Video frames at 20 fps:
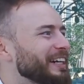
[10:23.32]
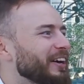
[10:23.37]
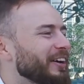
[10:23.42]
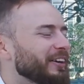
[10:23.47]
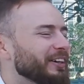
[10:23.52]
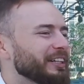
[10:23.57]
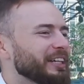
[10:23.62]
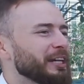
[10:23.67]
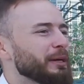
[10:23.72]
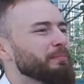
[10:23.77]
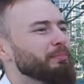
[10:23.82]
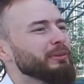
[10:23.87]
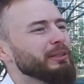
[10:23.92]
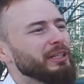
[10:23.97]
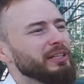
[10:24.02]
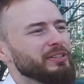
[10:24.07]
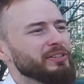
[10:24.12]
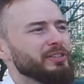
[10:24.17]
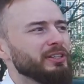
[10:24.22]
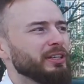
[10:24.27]
Okay,
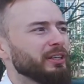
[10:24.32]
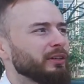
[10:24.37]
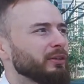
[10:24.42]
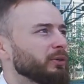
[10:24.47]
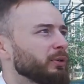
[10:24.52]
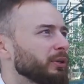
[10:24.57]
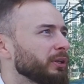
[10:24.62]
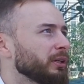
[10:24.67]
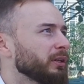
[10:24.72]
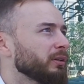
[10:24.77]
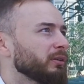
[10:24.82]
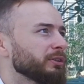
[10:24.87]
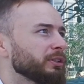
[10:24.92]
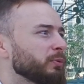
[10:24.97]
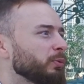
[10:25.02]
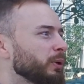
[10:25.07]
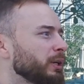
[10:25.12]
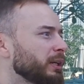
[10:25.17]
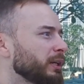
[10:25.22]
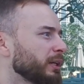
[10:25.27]
plus they are going on
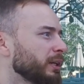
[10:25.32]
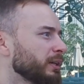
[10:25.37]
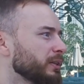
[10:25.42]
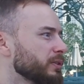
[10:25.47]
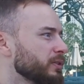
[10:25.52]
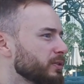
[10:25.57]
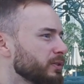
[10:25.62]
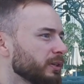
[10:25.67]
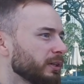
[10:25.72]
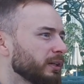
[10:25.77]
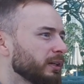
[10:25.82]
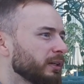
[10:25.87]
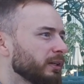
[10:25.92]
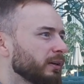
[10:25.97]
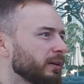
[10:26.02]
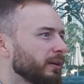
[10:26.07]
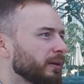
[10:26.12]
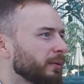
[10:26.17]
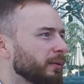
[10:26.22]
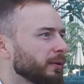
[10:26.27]
the weekends
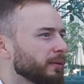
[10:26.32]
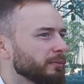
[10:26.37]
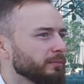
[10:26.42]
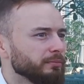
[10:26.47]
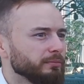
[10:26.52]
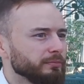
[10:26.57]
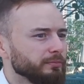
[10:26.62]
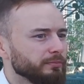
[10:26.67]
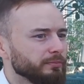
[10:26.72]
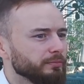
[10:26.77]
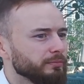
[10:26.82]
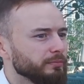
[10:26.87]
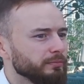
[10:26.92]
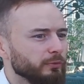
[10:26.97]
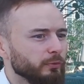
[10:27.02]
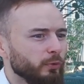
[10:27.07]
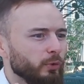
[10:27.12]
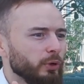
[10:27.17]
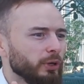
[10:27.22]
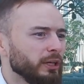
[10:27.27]

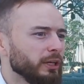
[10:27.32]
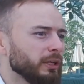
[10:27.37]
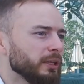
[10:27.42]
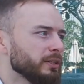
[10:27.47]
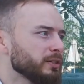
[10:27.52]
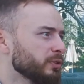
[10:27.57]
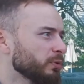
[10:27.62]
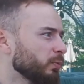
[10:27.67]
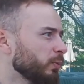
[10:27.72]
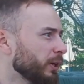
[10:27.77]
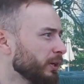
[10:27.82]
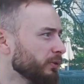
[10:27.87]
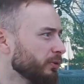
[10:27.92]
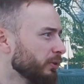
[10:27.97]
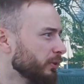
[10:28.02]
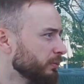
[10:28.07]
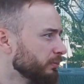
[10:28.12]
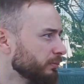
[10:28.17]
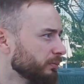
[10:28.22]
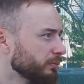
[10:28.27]
working as a waiter,
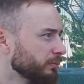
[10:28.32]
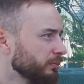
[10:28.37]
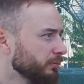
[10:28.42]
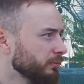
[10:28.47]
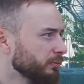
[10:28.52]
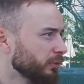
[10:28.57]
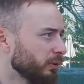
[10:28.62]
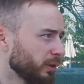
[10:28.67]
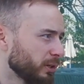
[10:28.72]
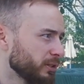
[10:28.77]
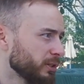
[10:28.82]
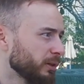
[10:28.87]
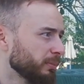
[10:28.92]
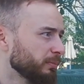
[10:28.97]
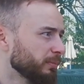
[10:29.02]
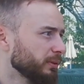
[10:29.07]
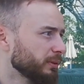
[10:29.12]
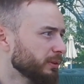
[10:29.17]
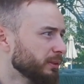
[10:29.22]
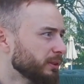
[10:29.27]
for
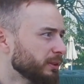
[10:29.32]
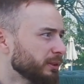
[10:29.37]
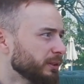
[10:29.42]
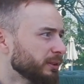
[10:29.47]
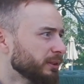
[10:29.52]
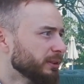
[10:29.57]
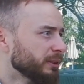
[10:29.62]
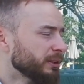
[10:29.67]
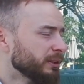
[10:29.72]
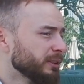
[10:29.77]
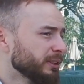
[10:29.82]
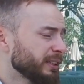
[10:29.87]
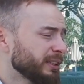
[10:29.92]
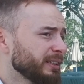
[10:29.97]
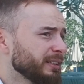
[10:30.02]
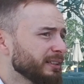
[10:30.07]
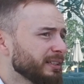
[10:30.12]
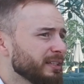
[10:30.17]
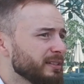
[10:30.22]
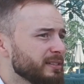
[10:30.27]
example.
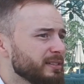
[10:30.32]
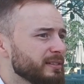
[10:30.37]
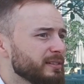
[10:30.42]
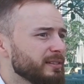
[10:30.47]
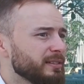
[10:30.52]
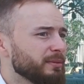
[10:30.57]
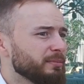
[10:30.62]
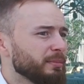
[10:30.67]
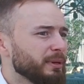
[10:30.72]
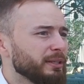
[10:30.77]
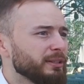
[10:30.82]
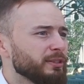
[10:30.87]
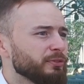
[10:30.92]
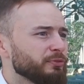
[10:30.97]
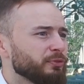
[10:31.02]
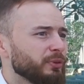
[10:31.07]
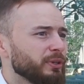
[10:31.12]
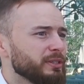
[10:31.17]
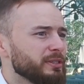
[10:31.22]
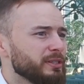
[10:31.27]
That's the main
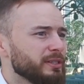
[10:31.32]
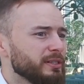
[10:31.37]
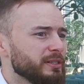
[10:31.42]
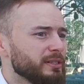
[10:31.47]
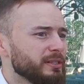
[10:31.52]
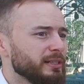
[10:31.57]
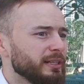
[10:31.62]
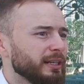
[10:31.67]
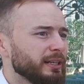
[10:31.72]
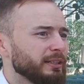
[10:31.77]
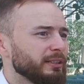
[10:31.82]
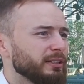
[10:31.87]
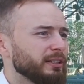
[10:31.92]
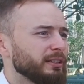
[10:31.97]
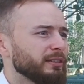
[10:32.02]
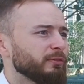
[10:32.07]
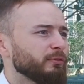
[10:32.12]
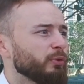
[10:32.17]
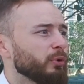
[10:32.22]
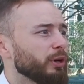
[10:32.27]
difference, is like
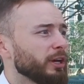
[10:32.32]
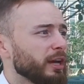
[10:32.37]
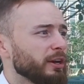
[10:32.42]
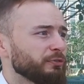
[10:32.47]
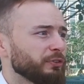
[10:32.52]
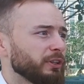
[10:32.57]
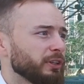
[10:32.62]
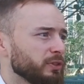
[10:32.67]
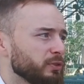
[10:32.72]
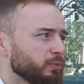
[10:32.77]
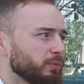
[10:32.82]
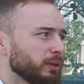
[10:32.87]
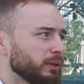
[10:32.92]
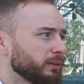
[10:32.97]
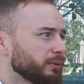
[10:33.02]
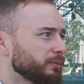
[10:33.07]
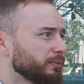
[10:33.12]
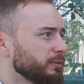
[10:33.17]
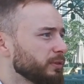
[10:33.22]
the work ethic as well.